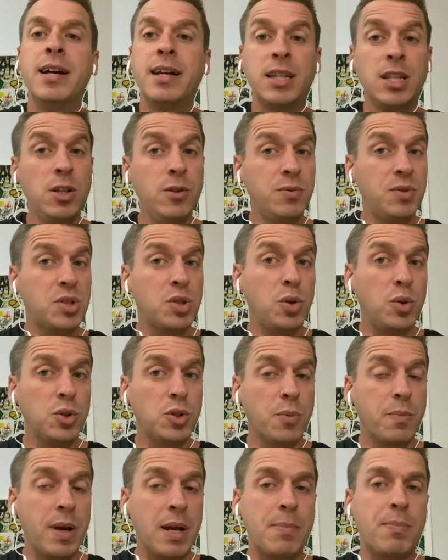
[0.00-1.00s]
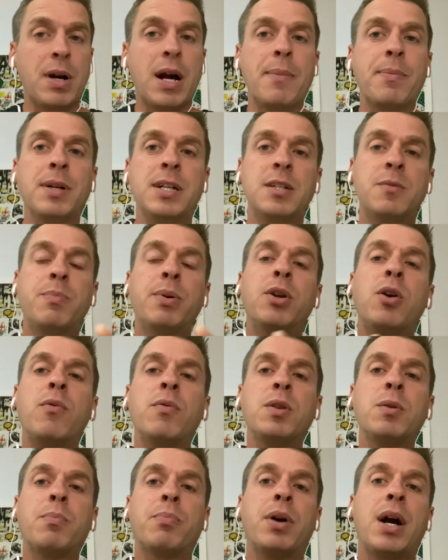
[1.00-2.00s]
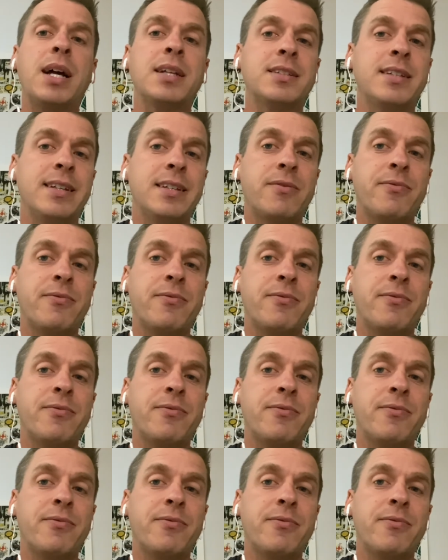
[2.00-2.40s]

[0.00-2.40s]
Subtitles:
You've sold your bait properties, but over the process,